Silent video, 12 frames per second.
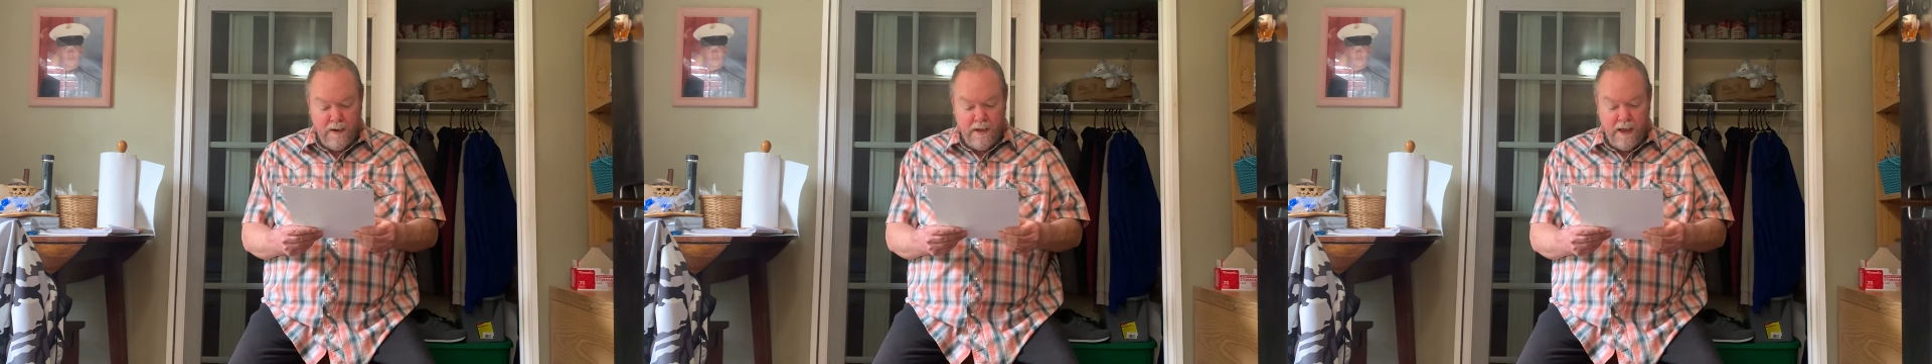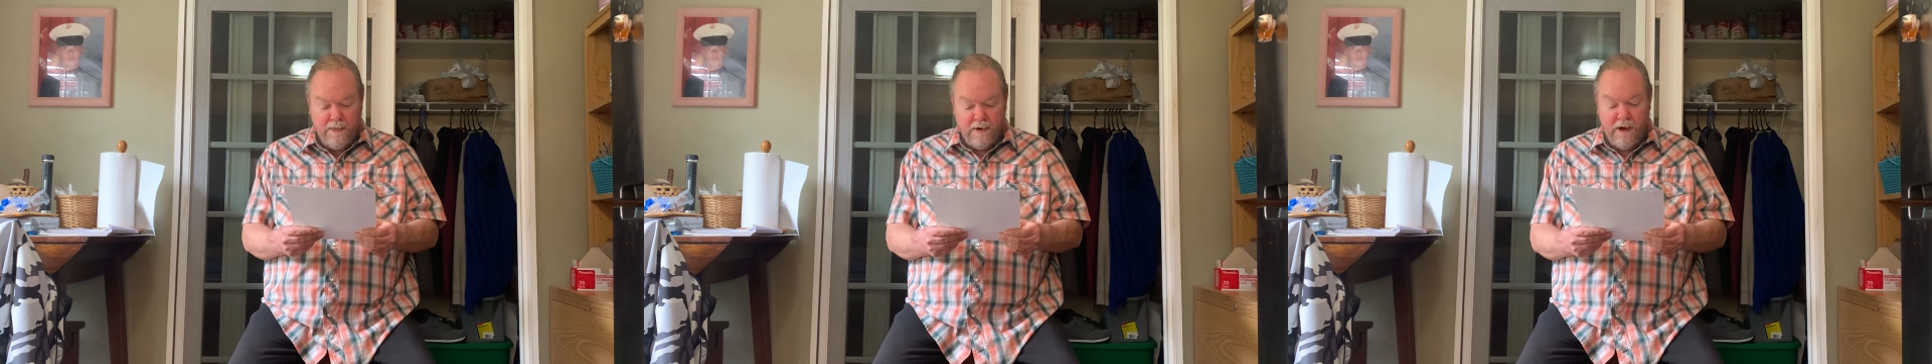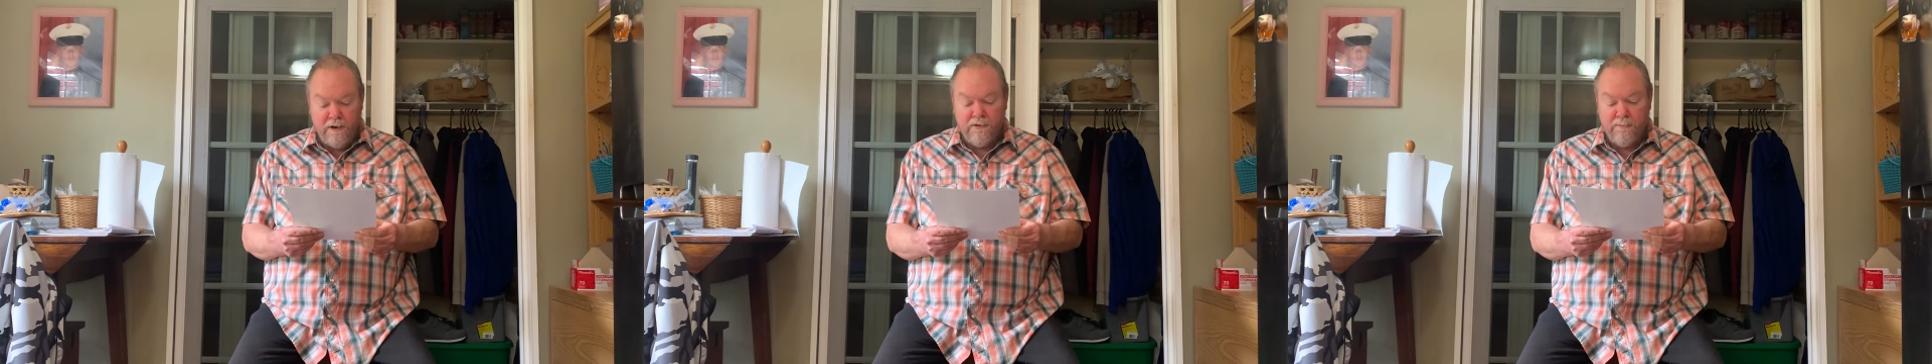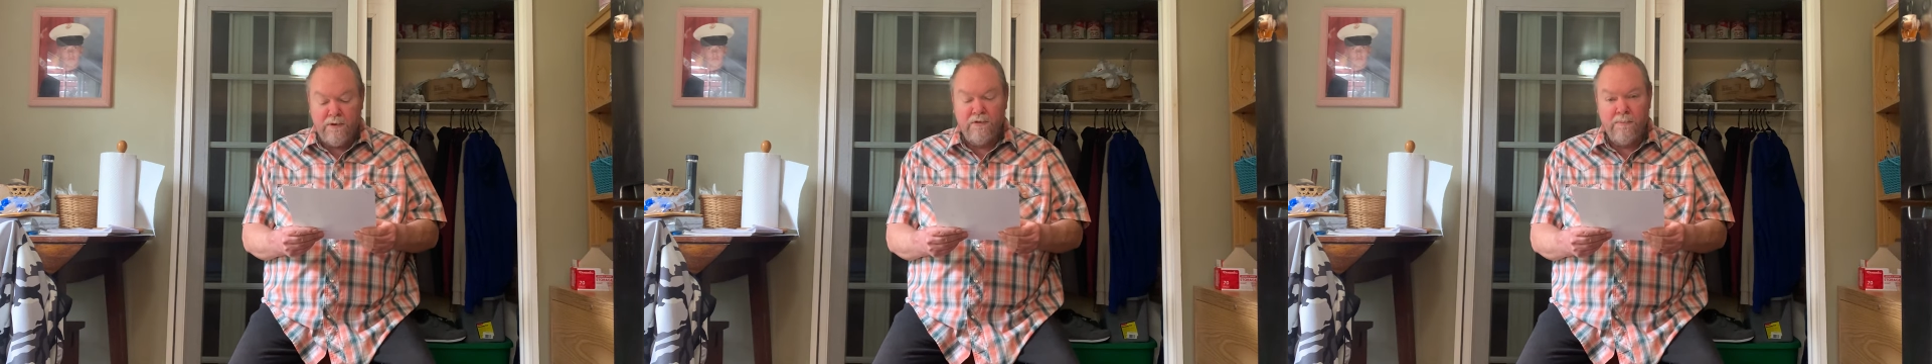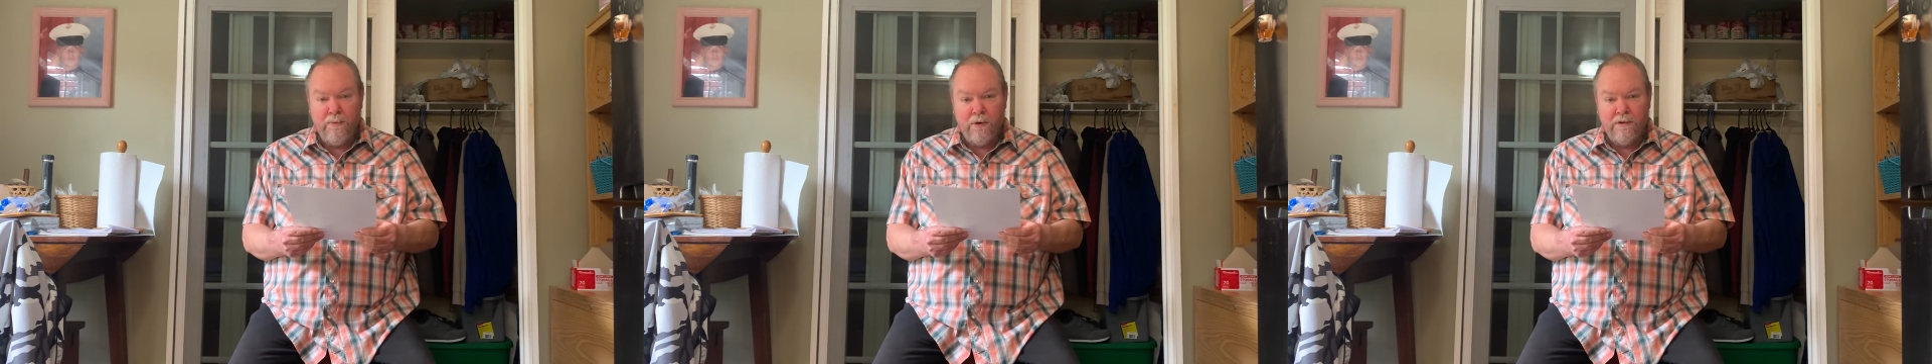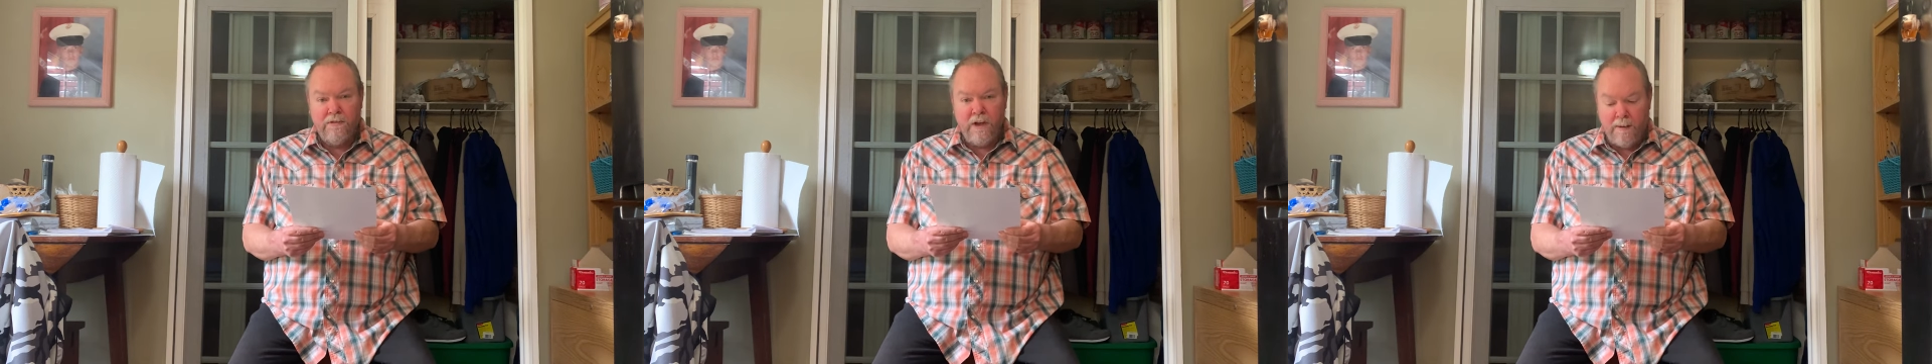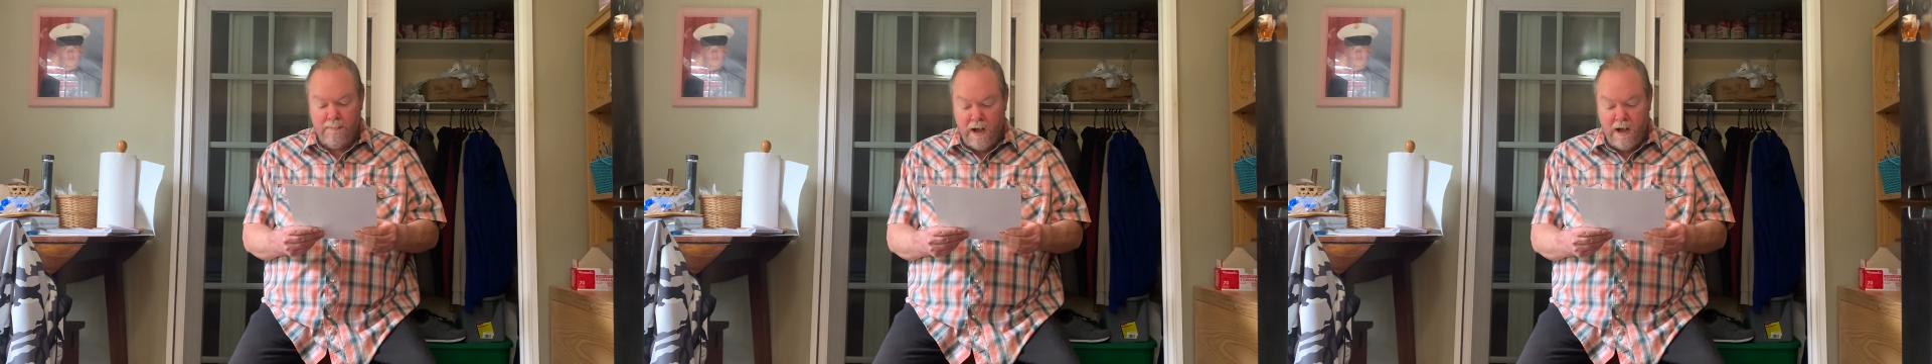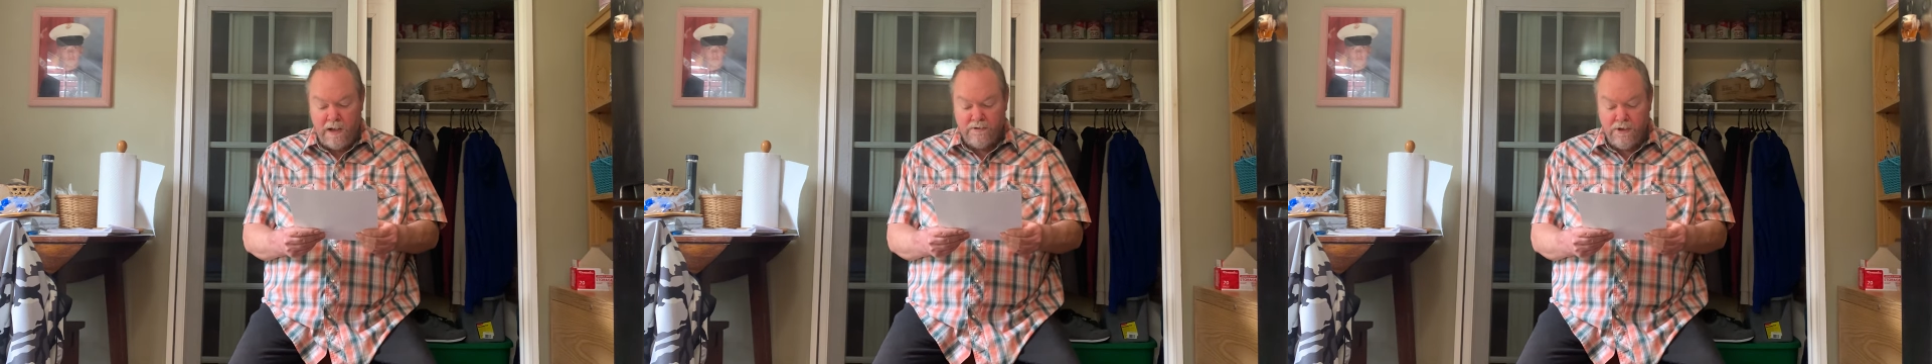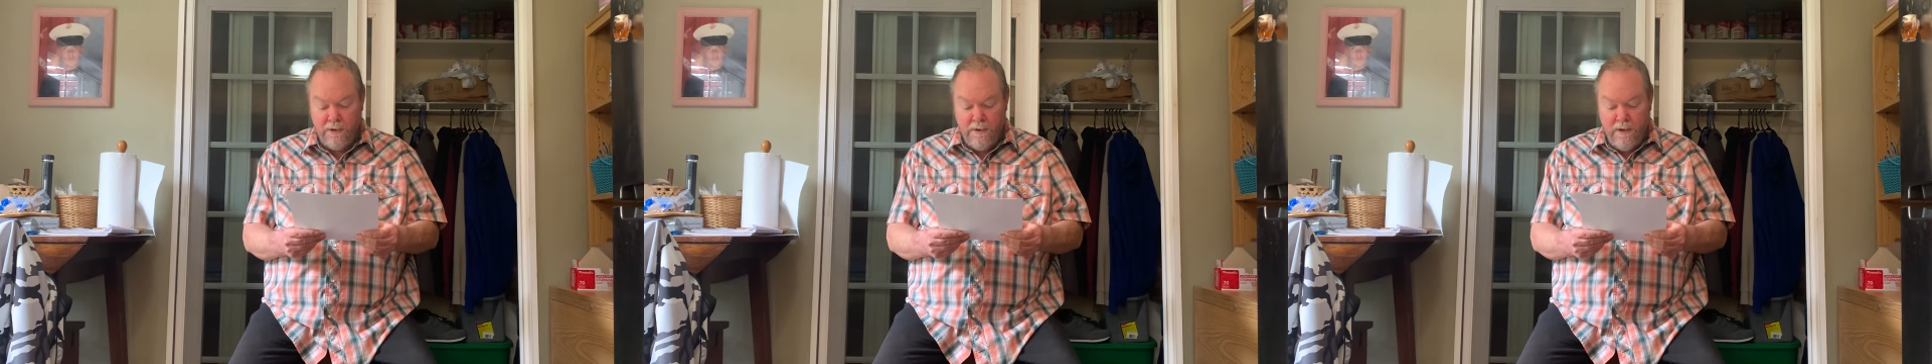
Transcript: and their customer support is top notch.